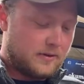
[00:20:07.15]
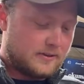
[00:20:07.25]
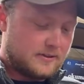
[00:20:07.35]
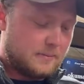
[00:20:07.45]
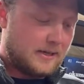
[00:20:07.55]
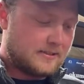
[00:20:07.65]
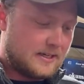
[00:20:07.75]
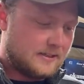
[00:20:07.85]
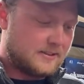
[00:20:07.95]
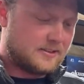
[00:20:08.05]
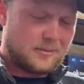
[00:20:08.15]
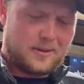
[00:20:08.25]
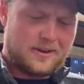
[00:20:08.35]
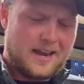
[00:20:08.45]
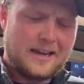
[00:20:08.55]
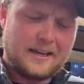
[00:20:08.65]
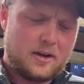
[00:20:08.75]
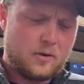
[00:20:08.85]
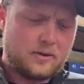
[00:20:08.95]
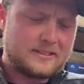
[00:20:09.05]
It makes it easy. Some of the netting, you
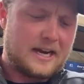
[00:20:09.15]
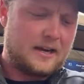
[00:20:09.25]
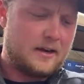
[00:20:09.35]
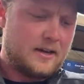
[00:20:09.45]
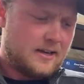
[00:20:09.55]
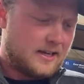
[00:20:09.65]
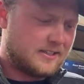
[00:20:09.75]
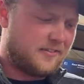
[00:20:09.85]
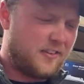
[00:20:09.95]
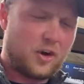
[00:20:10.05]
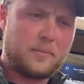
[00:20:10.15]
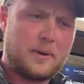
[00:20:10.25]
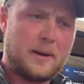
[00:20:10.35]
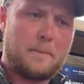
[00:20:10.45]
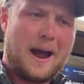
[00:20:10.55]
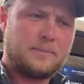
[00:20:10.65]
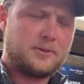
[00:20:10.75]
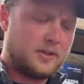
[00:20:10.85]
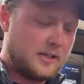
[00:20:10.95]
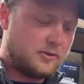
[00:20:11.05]
know, it's kind of, it's firm and it pops
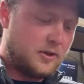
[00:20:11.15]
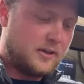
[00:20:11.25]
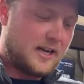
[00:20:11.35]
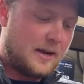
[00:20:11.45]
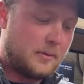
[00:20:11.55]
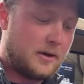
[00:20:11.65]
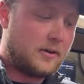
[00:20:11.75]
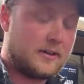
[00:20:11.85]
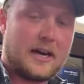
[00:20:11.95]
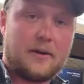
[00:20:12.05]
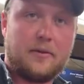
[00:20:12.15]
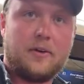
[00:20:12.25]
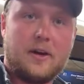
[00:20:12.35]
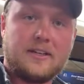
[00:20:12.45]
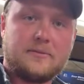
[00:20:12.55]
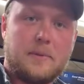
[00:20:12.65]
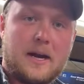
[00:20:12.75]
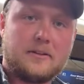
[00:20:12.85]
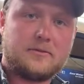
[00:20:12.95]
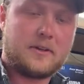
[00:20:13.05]
your eggs when you tie, but you oh, can yeah. tie really nice
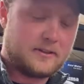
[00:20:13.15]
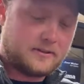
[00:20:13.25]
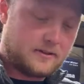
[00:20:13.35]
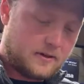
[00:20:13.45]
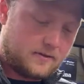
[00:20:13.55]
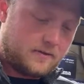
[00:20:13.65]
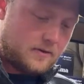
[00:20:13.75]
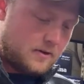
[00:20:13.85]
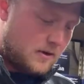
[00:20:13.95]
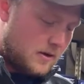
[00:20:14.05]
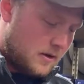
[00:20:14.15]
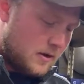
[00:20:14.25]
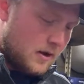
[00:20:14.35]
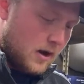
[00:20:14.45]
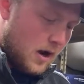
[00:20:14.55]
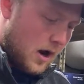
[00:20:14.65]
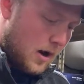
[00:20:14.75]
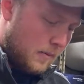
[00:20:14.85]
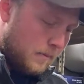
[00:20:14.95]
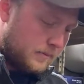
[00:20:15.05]
bags. Absolutely.
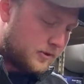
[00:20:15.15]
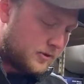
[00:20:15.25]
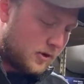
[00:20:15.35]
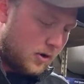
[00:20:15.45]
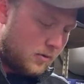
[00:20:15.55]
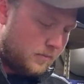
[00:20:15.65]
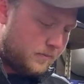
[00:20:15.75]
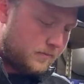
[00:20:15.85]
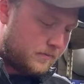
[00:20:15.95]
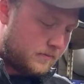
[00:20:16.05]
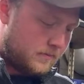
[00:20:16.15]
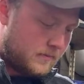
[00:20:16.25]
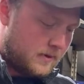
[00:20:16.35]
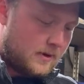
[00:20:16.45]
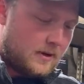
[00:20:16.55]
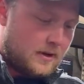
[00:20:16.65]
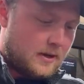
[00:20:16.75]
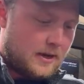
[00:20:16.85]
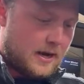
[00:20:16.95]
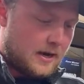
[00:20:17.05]
Um, so
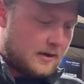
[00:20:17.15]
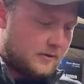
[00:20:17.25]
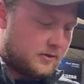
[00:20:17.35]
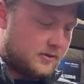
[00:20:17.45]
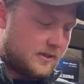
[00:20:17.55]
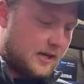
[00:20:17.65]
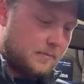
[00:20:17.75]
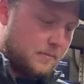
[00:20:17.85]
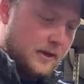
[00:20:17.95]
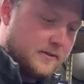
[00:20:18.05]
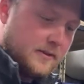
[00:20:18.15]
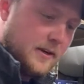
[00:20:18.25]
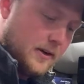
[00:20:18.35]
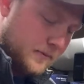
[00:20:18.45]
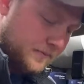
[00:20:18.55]
yeah, I'll just take a piece here.